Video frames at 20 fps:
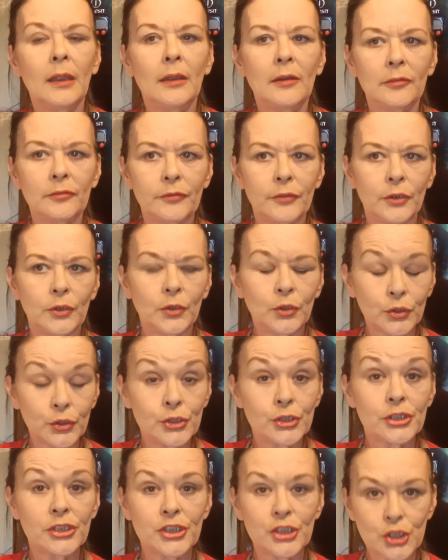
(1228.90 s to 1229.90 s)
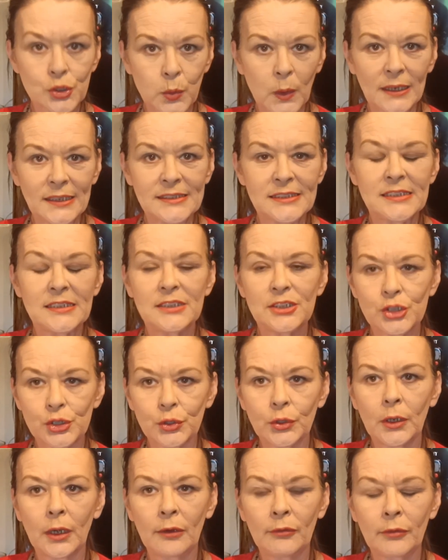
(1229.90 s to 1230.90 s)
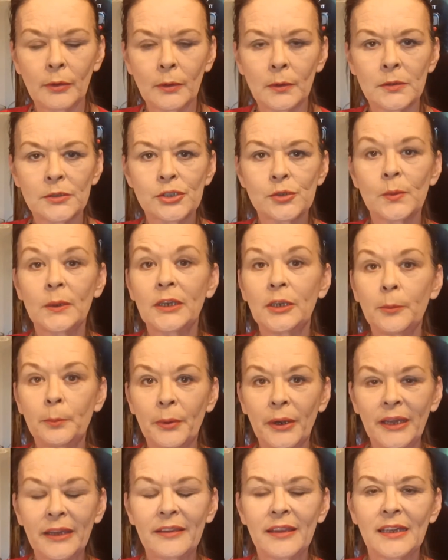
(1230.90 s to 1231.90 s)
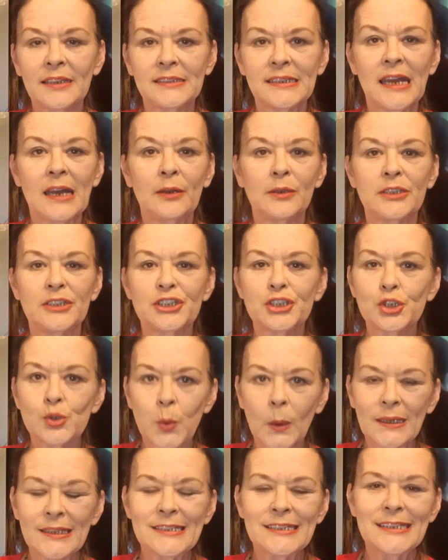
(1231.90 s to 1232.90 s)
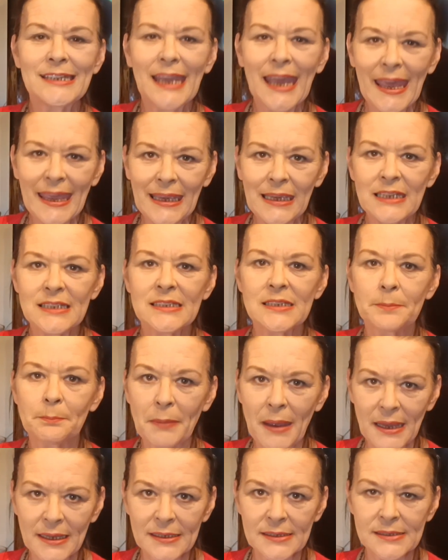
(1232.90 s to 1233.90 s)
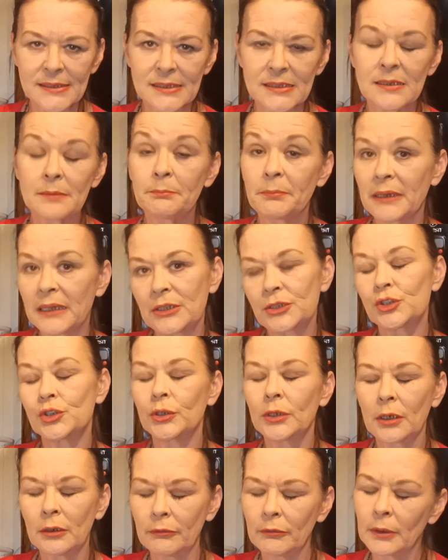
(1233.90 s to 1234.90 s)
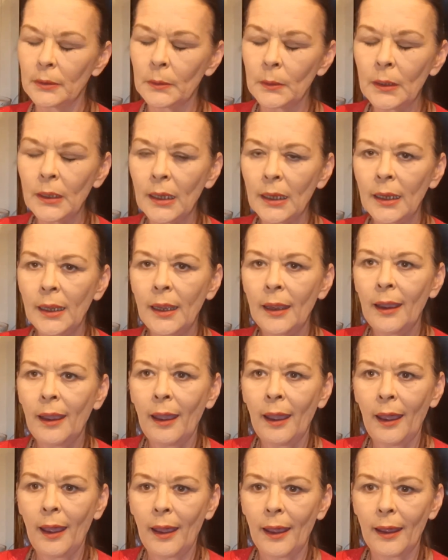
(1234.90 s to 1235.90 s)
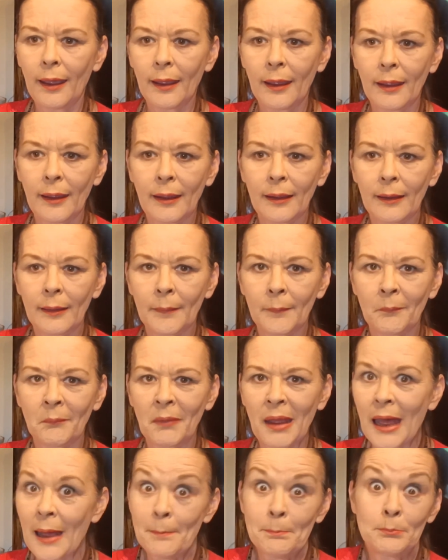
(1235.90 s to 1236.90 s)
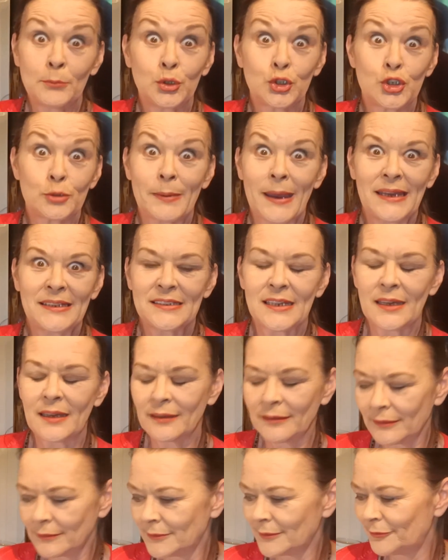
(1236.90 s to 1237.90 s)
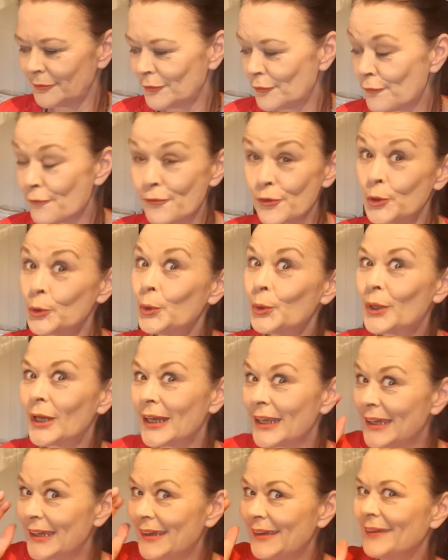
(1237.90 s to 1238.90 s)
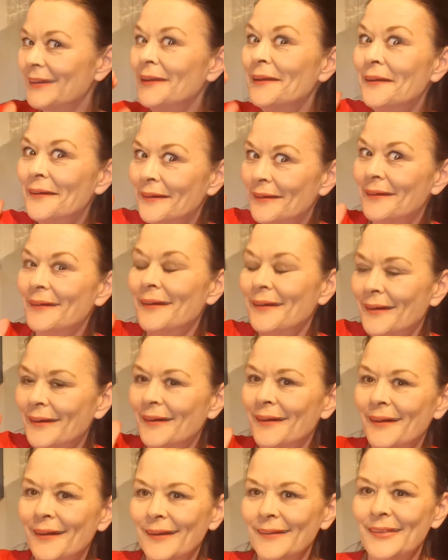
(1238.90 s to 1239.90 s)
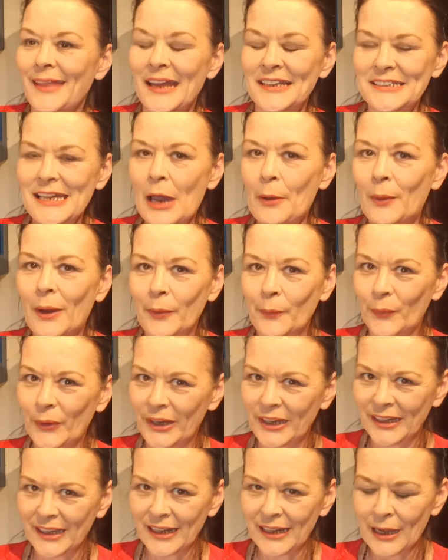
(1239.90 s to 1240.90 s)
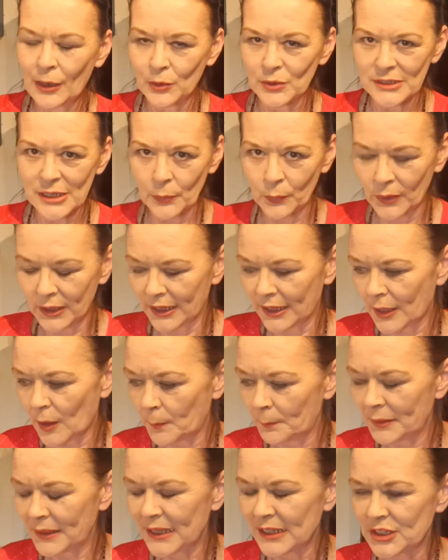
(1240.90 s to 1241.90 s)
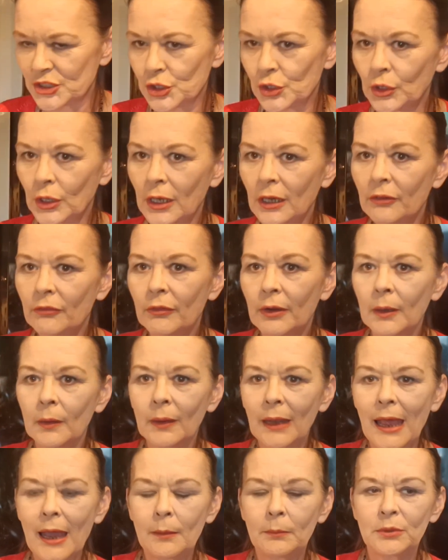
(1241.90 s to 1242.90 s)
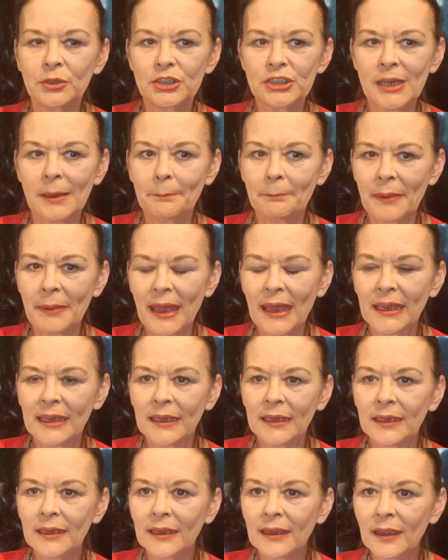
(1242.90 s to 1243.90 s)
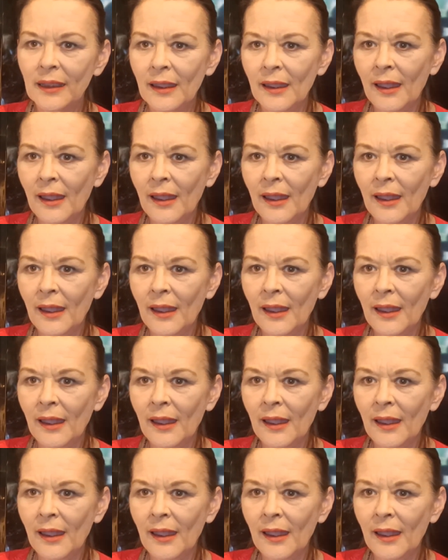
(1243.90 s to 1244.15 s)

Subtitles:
For 120 toilet rolls. When you break that down, it's 28 pence per toilet roll. And much better. Frugally, that's how I work it out. I work it out per toilet roll, how much I'm paying.